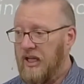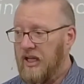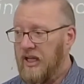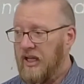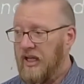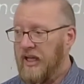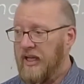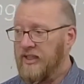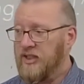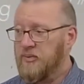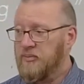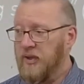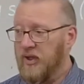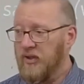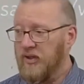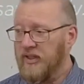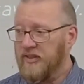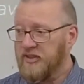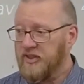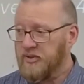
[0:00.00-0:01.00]
a spirit
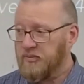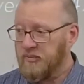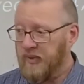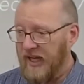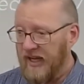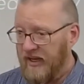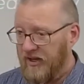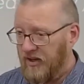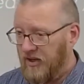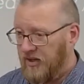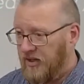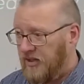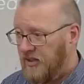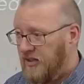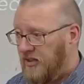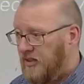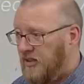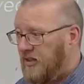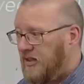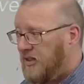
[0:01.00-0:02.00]
inspired,
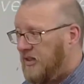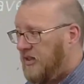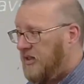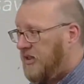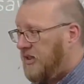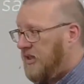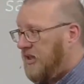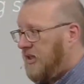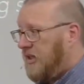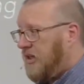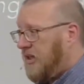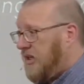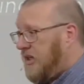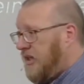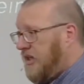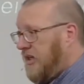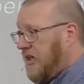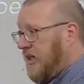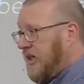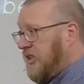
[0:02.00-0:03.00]

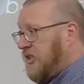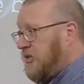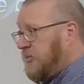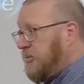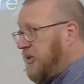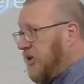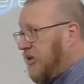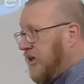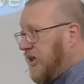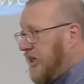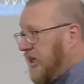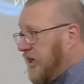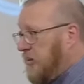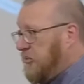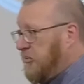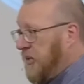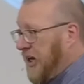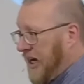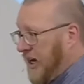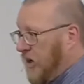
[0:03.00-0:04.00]
a spirit
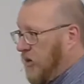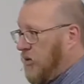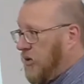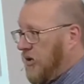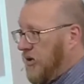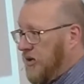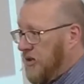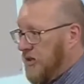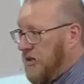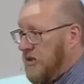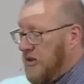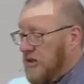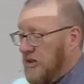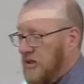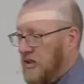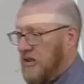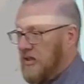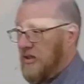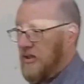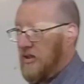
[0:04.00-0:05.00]
empowered
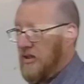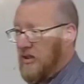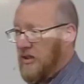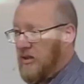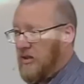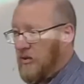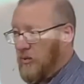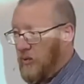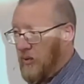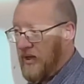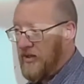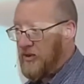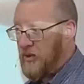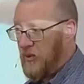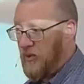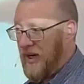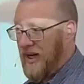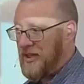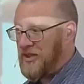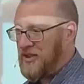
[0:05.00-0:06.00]

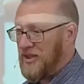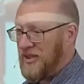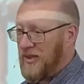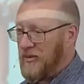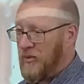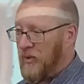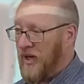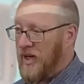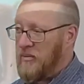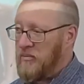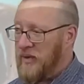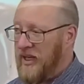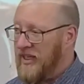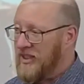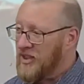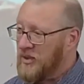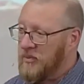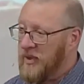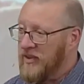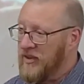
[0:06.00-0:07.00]
resurrection of what it means
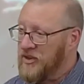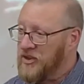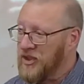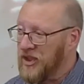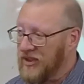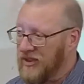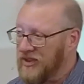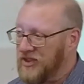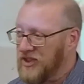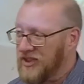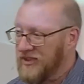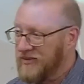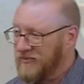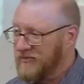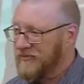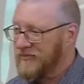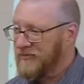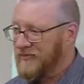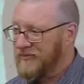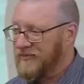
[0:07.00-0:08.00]
to be the church.
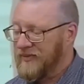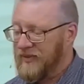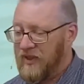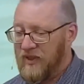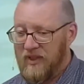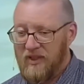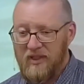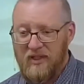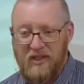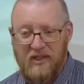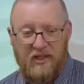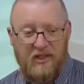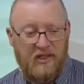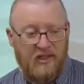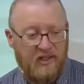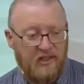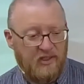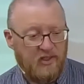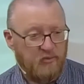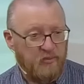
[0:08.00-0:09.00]

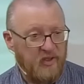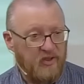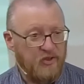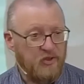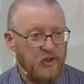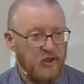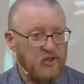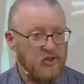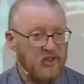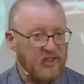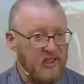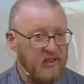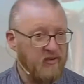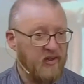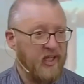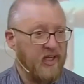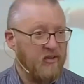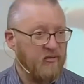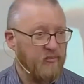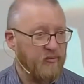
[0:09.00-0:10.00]
To be the church living,
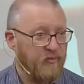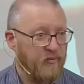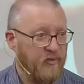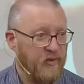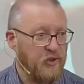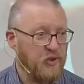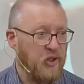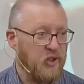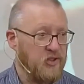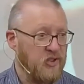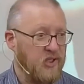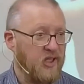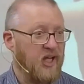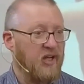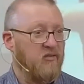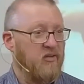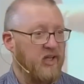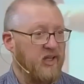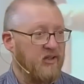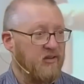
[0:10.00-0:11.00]
the church
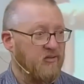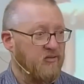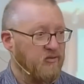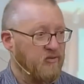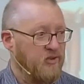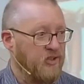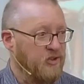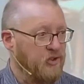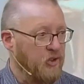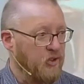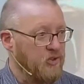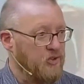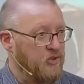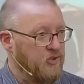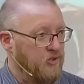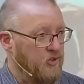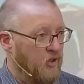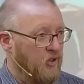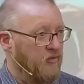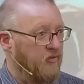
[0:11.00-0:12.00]
loving, the church
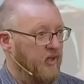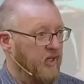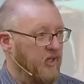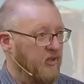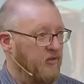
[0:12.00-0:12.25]
serving,